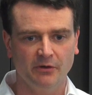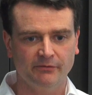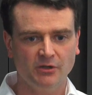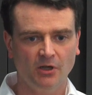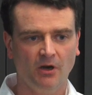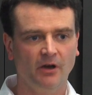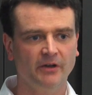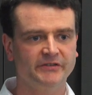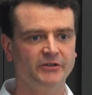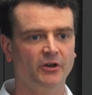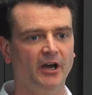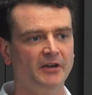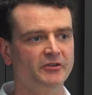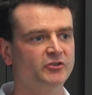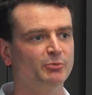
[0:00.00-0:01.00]
of cast
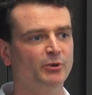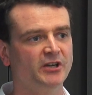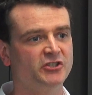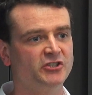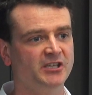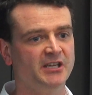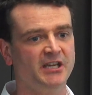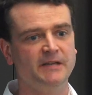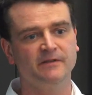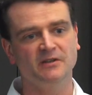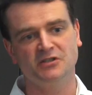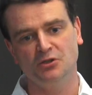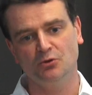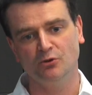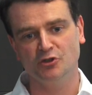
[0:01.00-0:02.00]
iron spreadsheet either
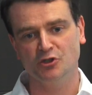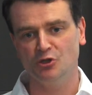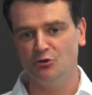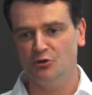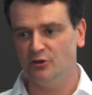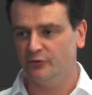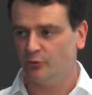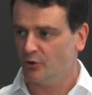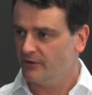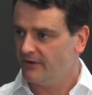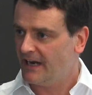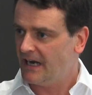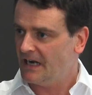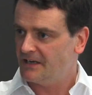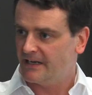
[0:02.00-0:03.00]
to your juniors or you
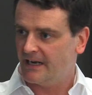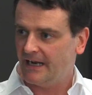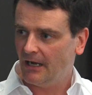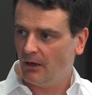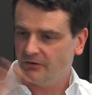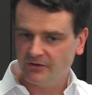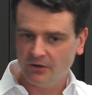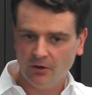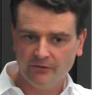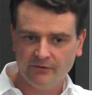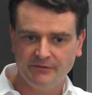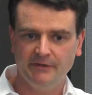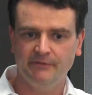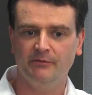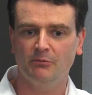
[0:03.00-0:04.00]
handed it out to lots
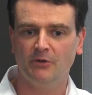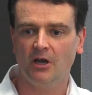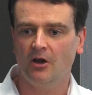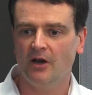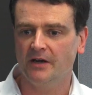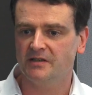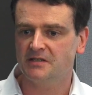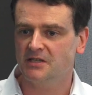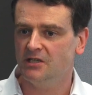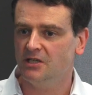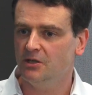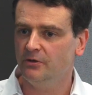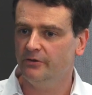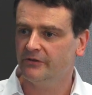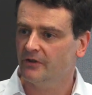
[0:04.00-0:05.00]
of different clients to
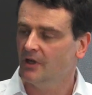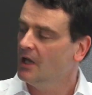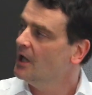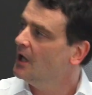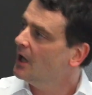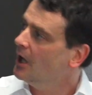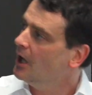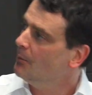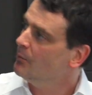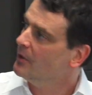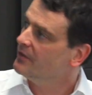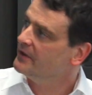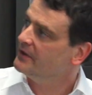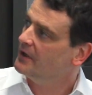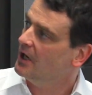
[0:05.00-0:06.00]
use.
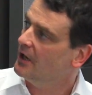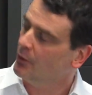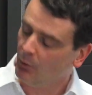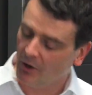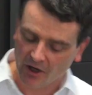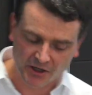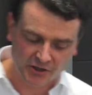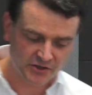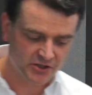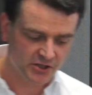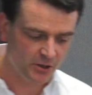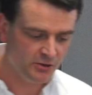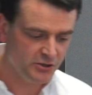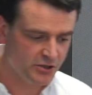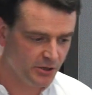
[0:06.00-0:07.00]
The one I just
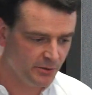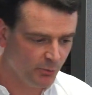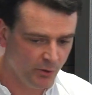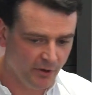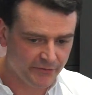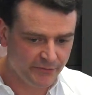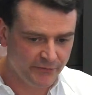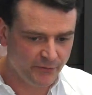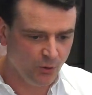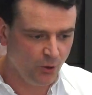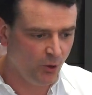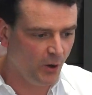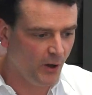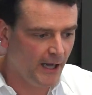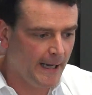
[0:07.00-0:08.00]
showed you was
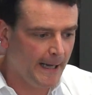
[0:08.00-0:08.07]
for